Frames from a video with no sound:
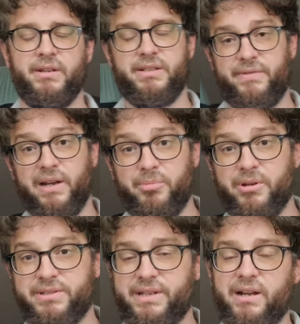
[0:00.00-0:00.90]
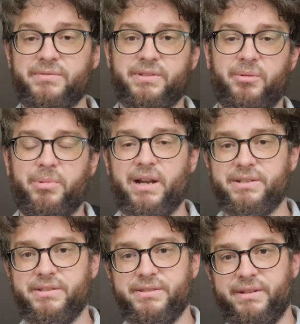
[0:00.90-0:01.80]
develop ourselves and our
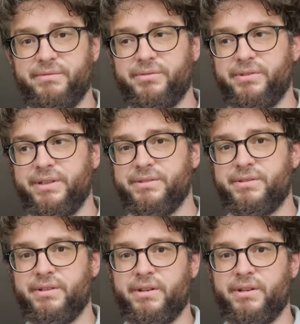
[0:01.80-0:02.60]
passions and everything else